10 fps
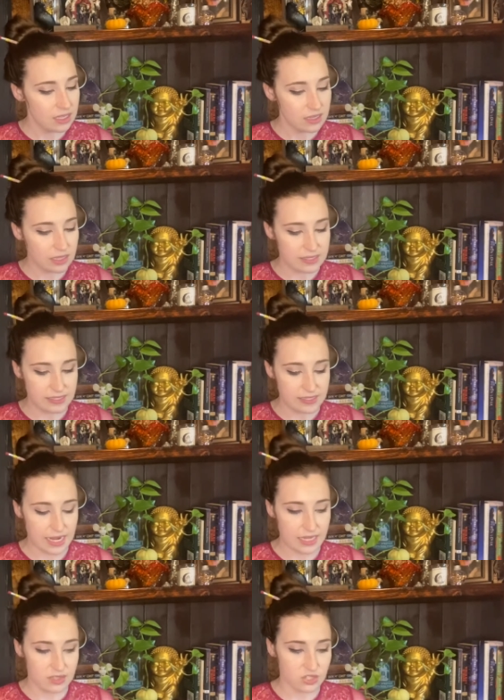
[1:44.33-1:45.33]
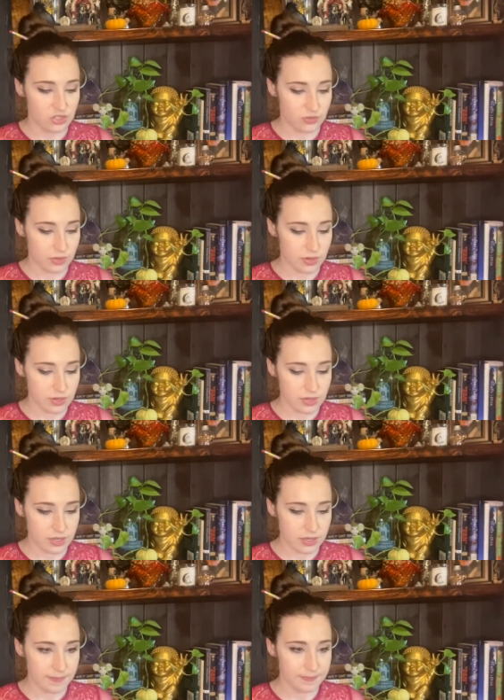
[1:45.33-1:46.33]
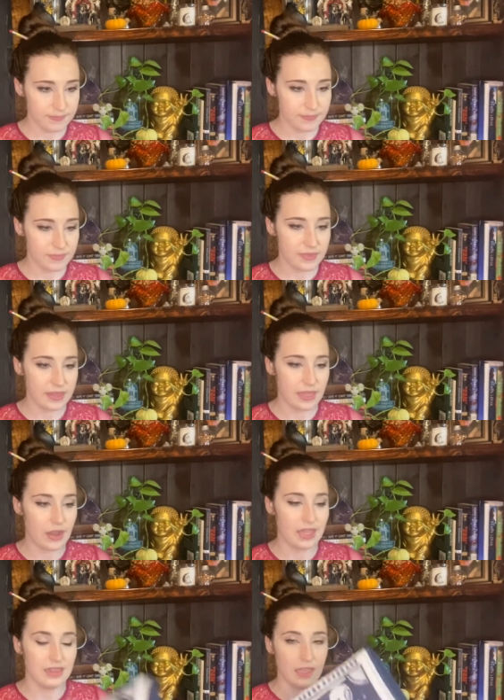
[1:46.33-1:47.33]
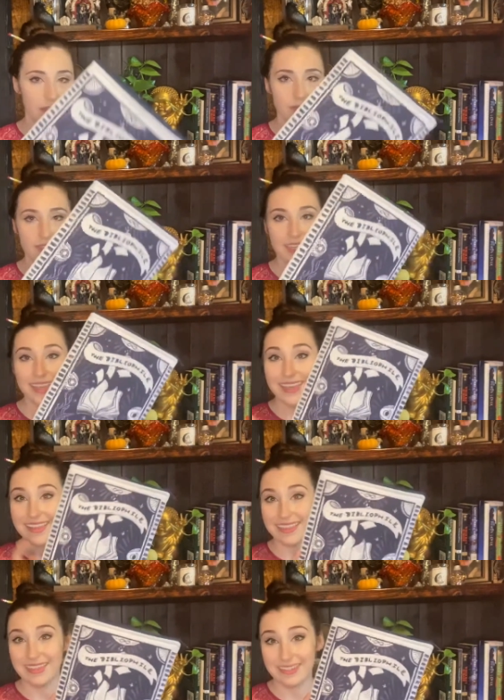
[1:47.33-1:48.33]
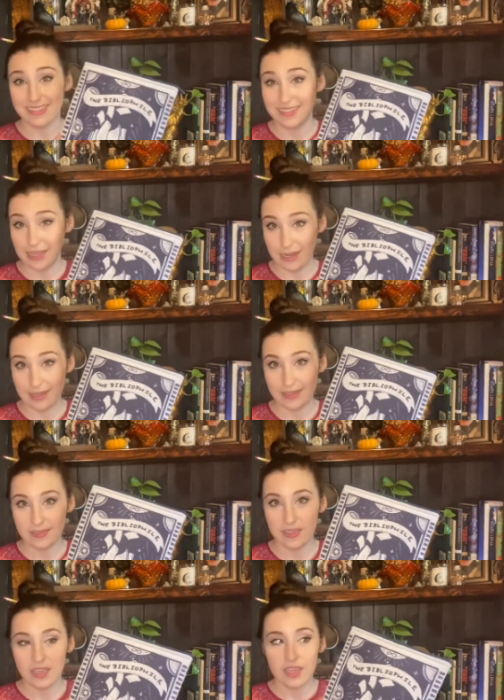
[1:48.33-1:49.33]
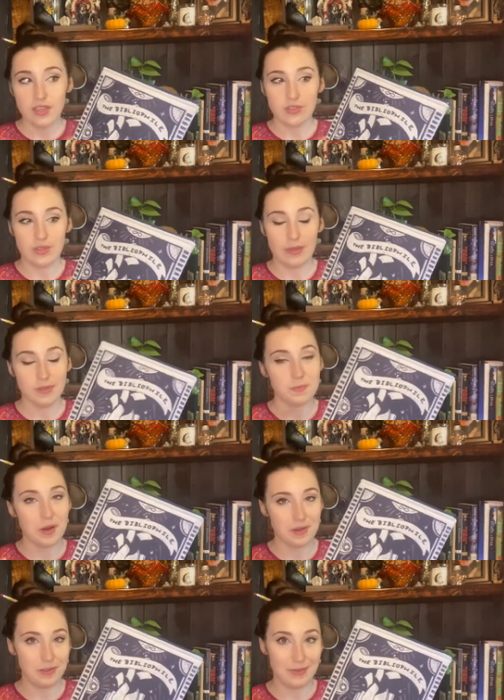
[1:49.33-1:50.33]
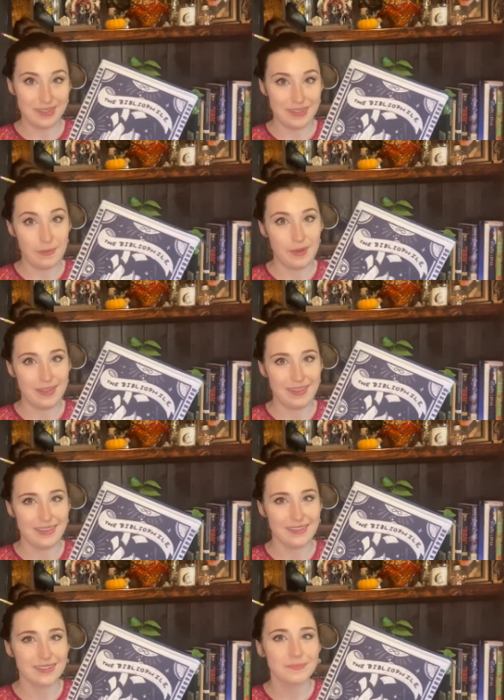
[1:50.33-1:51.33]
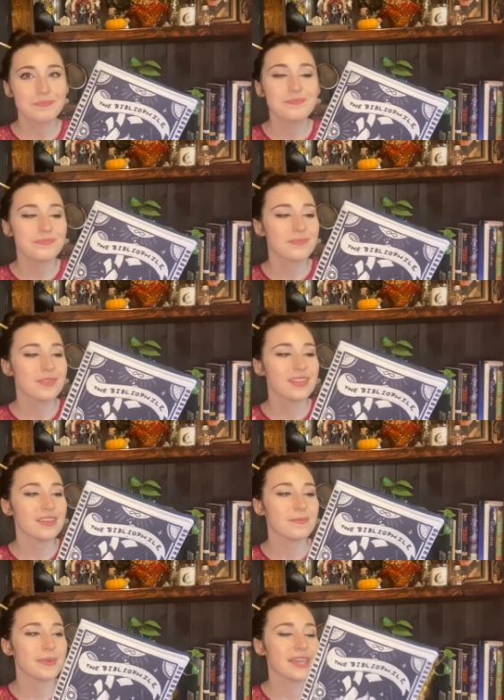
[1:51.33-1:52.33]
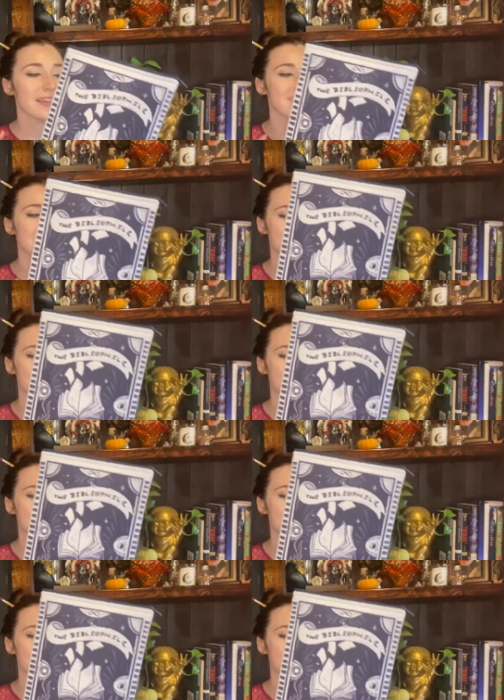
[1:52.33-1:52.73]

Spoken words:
nice and tight and strong. Now I loved the designs. So that was part of the reason I bought these, because it's